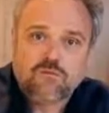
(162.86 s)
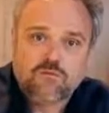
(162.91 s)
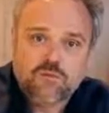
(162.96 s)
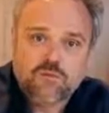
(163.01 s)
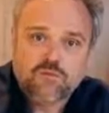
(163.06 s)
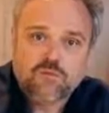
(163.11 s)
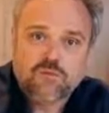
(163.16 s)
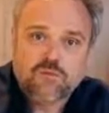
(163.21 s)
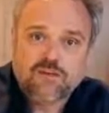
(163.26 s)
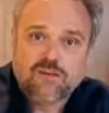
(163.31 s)

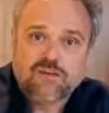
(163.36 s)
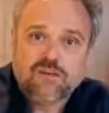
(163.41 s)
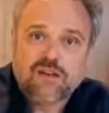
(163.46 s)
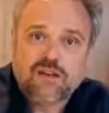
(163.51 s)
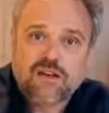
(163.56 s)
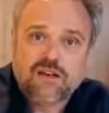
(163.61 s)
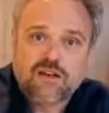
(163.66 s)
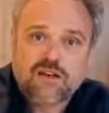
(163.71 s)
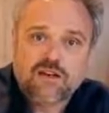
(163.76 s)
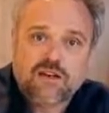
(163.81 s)
We humans
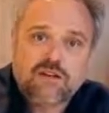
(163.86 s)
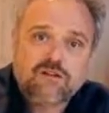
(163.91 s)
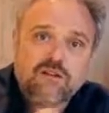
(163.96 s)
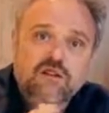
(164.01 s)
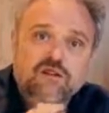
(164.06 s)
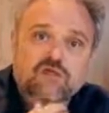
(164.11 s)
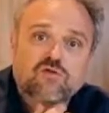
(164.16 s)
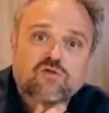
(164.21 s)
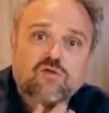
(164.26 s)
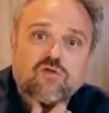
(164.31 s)

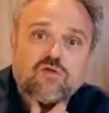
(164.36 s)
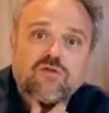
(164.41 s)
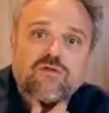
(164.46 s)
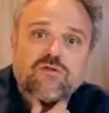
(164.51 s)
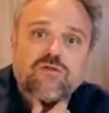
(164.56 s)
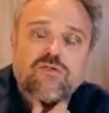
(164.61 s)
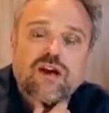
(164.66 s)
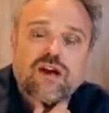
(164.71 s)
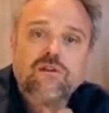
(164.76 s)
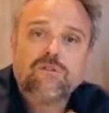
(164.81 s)
control the
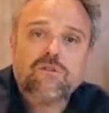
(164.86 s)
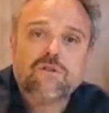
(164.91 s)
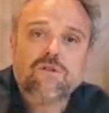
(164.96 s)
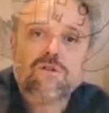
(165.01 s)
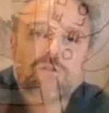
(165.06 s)
fine